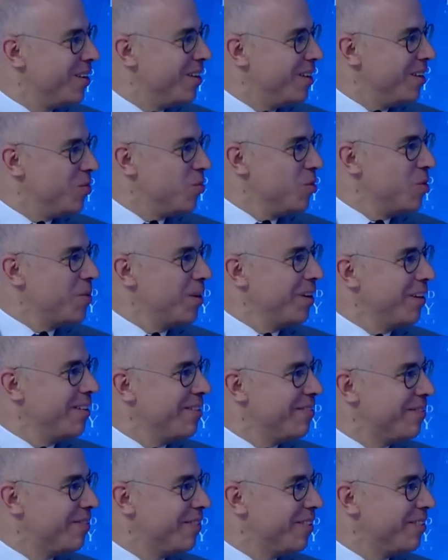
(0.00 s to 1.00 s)
we
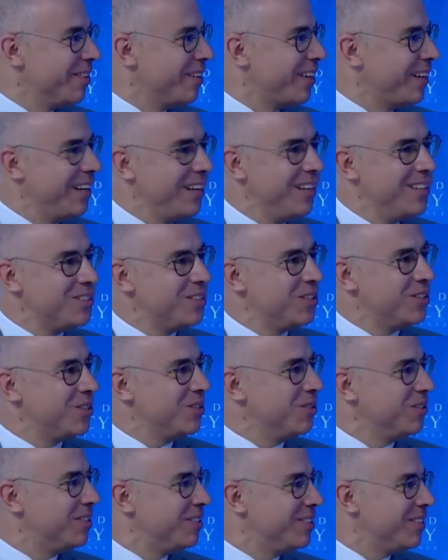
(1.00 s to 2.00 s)
believe at the Kiel
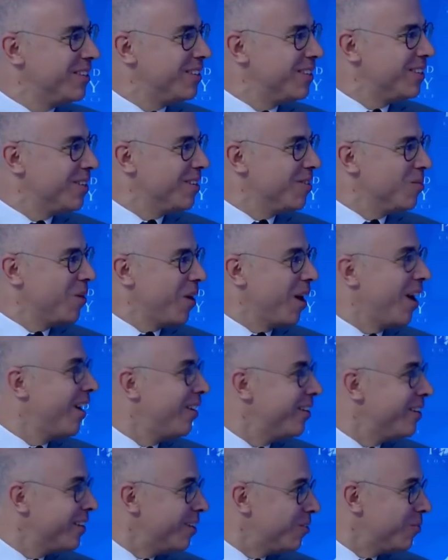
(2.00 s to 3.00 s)
Institute that we
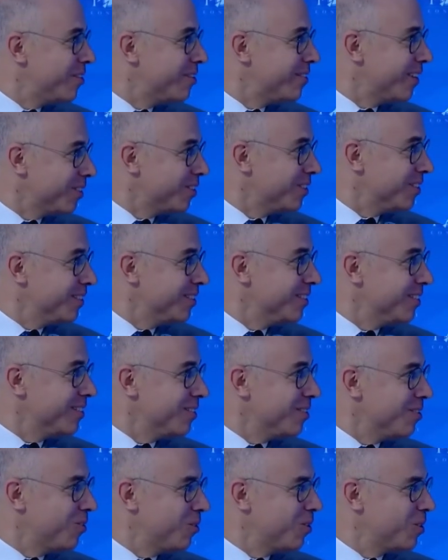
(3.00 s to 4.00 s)
are in a recession. The third